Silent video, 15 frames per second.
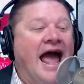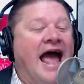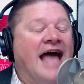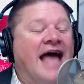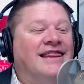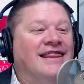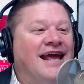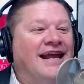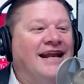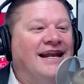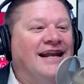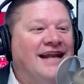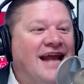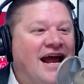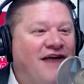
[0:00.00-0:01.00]
and they
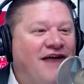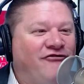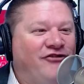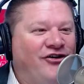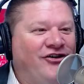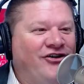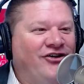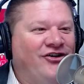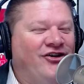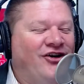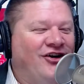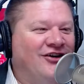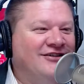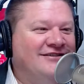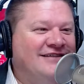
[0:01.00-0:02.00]
never
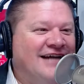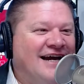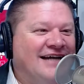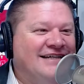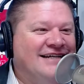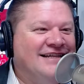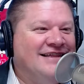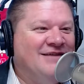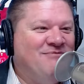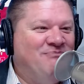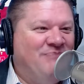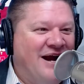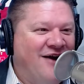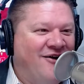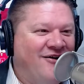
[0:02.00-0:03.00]
contacted the
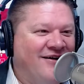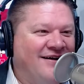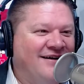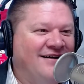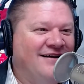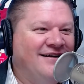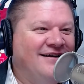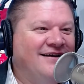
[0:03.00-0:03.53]
parent